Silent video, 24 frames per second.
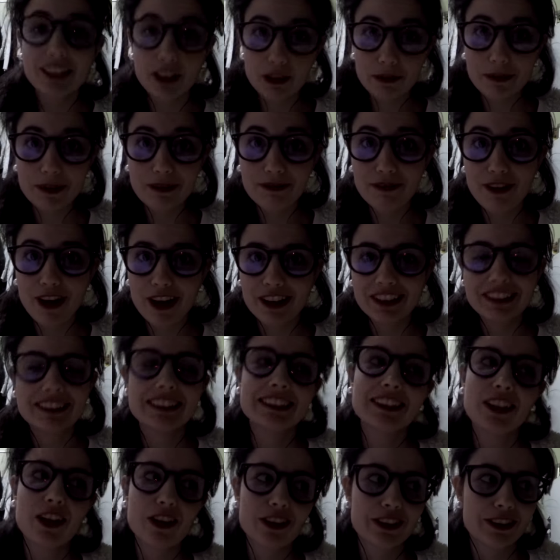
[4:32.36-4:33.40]
be fun, it's
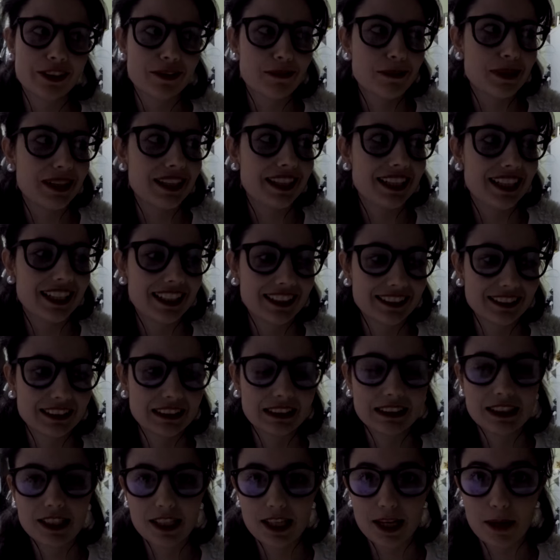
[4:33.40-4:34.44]
not gonna be
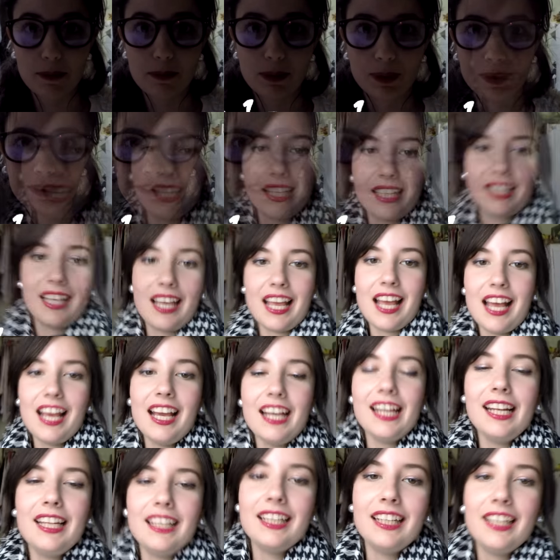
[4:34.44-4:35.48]
cheap.
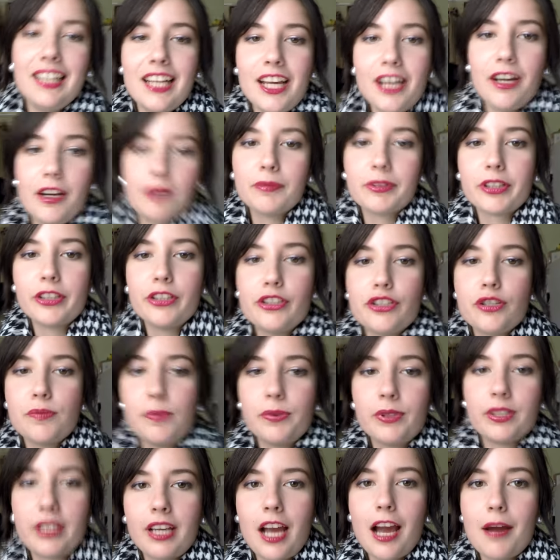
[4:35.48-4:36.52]
Hello, I'm going to
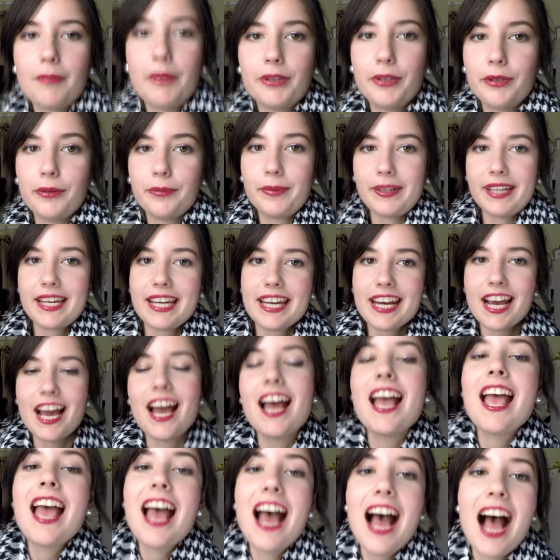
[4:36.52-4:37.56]
put the camera over here.
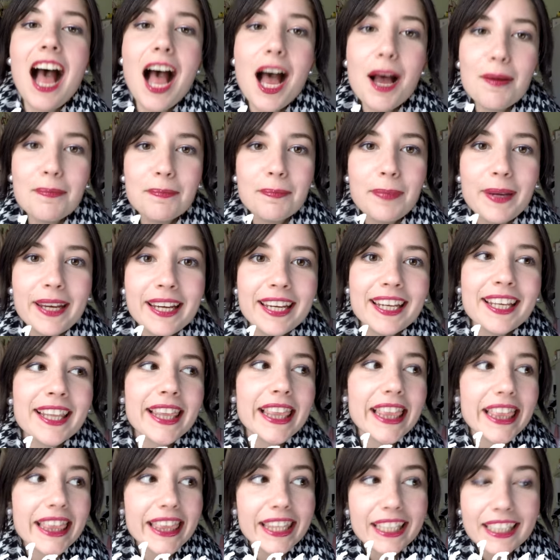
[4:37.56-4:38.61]
Happy
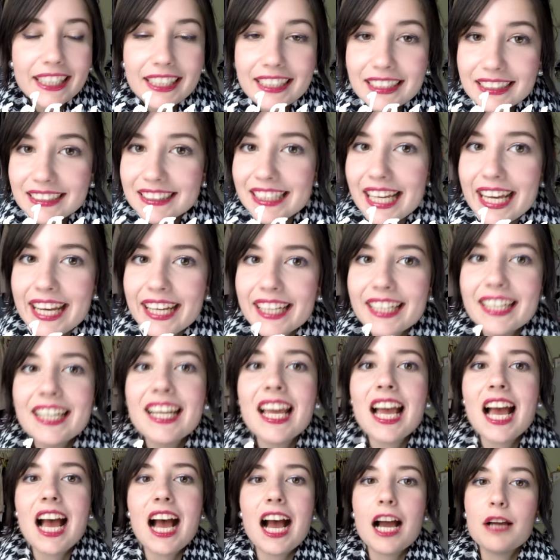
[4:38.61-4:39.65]
Thursday.
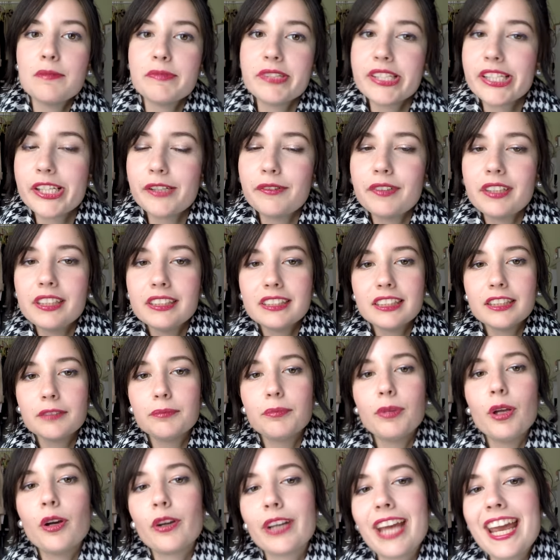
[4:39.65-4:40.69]
I'm sorry I didn't
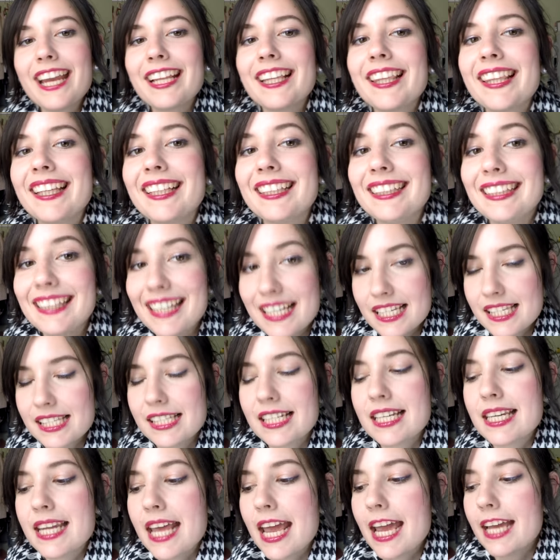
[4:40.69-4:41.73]
vlog anything
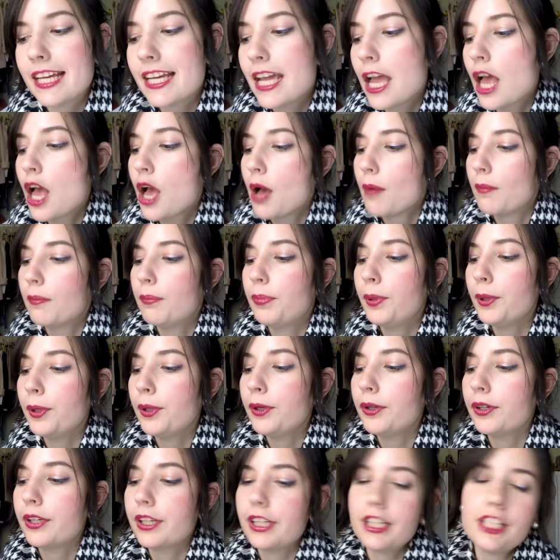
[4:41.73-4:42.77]
yesterday,
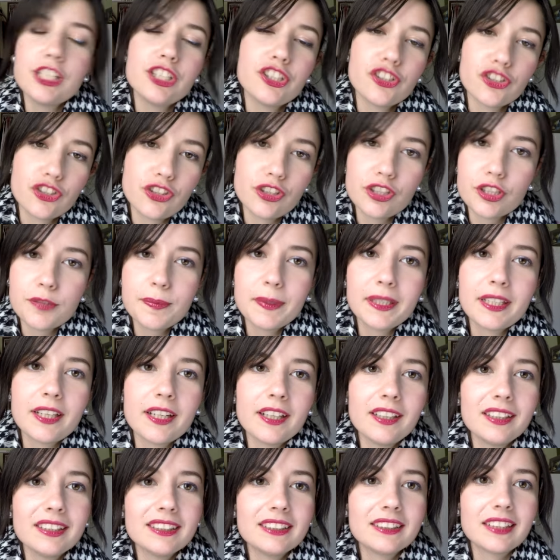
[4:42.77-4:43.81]
but it's just
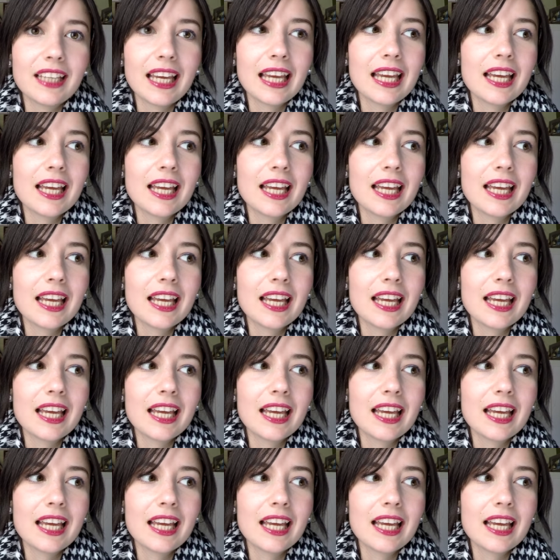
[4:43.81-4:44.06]
because